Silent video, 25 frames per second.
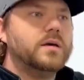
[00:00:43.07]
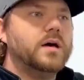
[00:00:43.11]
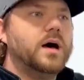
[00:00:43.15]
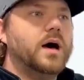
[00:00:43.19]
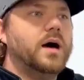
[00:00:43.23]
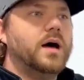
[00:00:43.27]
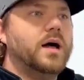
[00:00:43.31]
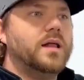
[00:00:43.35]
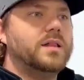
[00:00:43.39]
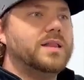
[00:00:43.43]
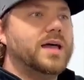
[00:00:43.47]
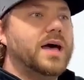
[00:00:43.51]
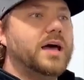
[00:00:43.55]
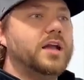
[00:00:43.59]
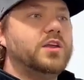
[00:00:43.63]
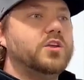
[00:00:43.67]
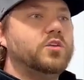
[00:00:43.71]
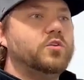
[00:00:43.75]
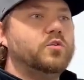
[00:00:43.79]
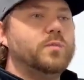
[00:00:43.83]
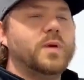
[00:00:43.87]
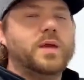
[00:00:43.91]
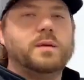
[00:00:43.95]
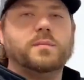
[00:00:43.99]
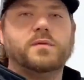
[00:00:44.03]
A lot of
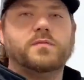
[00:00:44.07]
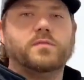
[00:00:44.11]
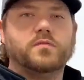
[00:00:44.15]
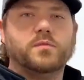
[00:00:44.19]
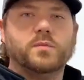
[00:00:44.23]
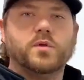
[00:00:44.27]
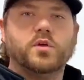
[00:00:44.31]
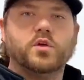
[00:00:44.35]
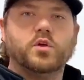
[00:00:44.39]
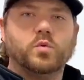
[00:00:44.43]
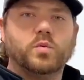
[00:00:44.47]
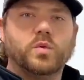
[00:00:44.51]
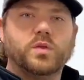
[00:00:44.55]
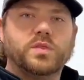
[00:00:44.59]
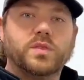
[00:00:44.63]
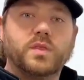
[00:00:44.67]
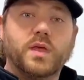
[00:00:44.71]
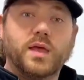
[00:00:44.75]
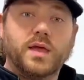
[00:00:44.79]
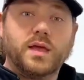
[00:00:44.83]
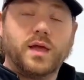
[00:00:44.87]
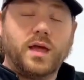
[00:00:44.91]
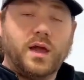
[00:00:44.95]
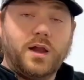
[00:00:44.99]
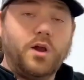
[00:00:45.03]
you may be familiar with
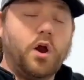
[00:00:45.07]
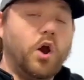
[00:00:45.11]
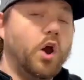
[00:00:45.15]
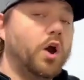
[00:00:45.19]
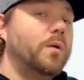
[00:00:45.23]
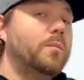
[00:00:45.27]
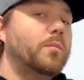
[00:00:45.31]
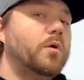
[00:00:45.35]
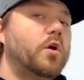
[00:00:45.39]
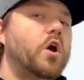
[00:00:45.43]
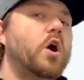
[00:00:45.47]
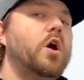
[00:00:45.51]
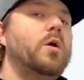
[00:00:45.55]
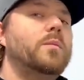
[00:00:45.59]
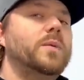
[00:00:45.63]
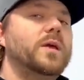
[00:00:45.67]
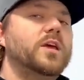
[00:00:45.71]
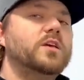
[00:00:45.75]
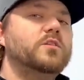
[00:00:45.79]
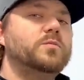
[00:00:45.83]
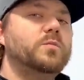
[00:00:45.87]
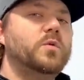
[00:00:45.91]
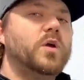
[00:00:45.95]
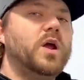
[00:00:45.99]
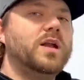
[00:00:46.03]
like an Armor
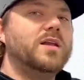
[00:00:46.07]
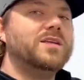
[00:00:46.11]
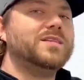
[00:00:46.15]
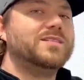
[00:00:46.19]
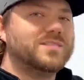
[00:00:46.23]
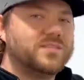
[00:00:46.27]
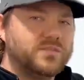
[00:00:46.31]
All-based product.